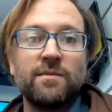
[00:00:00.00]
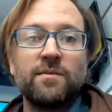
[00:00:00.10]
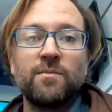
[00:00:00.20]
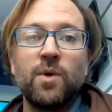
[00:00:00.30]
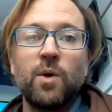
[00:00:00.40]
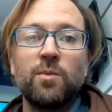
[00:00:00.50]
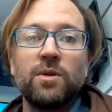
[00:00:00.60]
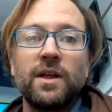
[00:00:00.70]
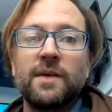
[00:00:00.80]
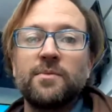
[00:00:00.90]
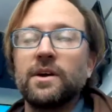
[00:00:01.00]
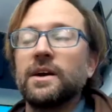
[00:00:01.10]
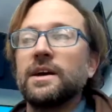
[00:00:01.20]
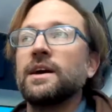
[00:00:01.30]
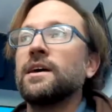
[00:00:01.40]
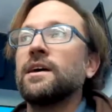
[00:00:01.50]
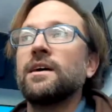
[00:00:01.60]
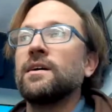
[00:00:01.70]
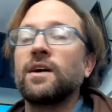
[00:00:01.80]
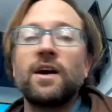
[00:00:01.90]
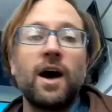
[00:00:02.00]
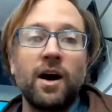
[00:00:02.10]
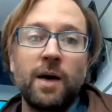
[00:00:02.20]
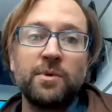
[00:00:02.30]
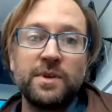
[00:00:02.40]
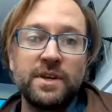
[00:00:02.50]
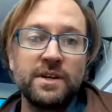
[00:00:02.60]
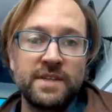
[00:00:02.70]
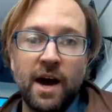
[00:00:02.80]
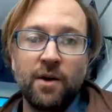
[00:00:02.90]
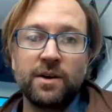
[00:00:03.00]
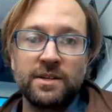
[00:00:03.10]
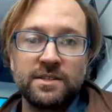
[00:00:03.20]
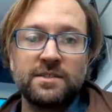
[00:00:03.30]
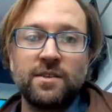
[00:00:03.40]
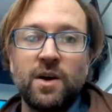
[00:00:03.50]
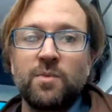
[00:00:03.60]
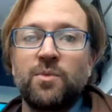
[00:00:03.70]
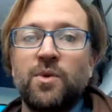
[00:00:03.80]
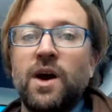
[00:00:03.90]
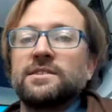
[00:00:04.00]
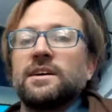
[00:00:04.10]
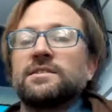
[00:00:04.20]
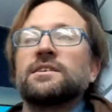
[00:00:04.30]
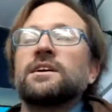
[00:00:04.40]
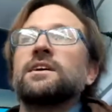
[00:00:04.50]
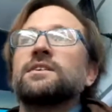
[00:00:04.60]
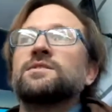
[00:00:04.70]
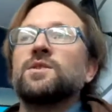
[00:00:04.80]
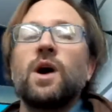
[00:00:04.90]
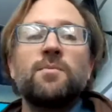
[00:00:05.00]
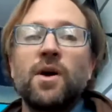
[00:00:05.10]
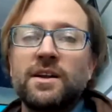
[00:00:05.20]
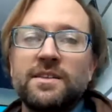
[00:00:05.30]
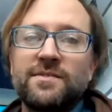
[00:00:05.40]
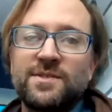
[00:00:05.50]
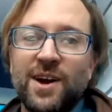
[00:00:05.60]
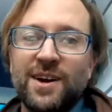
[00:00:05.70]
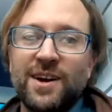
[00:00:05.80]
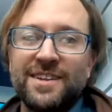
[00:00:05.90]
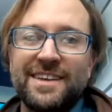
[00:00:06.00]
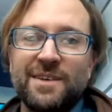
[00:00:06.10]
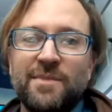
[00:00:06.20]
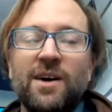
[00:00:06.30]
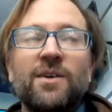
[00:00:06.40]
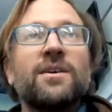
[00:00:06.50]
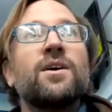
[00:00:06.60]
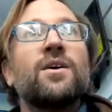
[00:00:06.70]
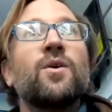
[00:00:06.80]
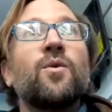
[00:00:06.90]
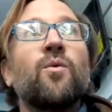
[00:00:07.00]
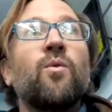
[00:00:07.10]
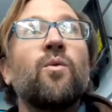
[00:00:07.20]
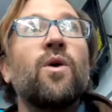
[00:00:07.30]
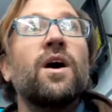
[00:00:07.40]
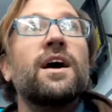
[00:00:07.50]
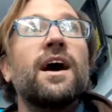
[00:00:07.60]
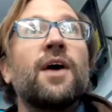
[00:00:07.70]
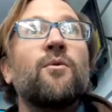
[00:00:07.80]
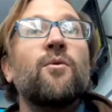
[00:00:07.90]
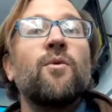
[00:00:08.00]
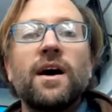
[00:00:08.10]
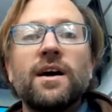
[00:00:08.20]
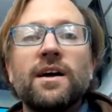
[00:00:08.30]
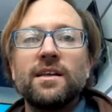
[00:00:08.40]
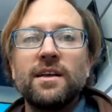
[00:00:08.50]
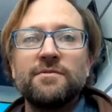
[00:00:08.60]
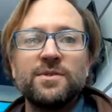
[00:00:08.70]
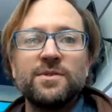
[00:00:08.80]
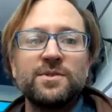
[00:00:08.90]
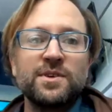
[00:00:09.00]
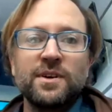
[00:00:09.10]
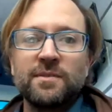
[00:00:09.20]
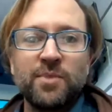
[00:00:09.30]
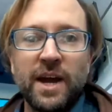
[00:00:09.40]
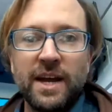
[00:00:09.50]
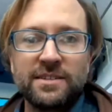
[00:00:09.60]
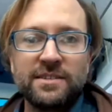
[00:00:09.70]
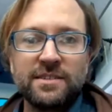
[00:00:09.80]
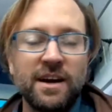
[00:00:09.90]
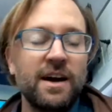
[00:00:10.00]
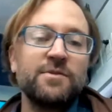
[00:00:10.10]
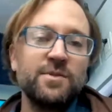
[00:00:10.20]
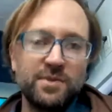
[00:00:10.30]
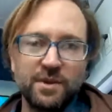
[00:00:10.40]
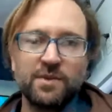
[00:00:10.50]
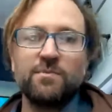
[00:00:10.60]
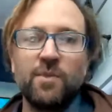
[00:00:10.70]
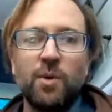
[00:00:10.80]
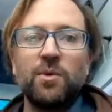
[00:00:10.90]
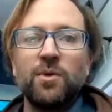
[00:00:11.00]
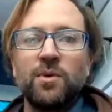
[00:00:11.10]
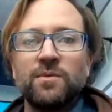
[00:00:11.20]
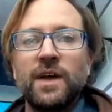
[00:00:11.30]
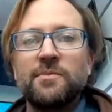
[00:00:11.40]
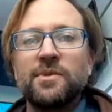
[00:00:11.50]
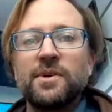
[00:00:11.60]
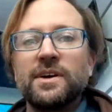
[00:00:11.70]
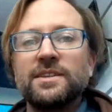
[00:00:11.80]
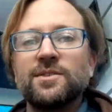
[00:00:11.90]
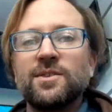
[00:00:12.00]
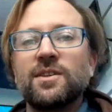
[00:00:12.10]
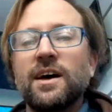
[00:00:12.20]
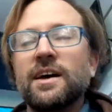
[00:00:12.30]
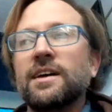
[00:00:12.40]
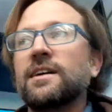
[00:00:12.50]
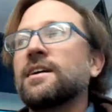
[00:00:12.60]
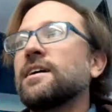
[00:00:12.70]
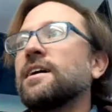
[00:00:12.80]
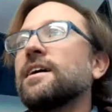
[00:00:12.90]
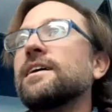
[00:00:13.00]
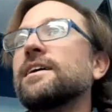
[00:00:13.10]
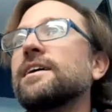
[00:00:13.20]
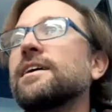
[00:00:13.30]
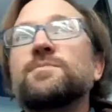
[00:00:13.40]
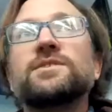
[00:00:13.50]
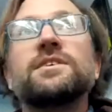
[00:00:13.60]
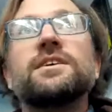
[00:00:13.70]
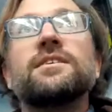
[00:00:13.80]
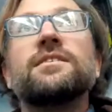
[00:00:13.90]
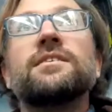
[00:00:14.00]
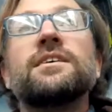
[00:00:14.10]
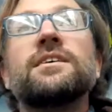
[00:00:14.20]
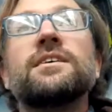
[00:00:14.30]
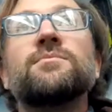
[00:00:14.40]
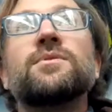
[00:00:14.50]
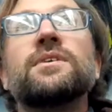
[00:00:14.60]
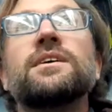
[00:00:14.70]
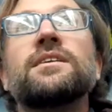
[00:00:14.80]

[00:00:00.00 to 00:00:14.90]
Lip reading: mobile library a couple years out because it's a long process. So I'm already starting to think about what I want a future mobile library to look like, especially here in Marin.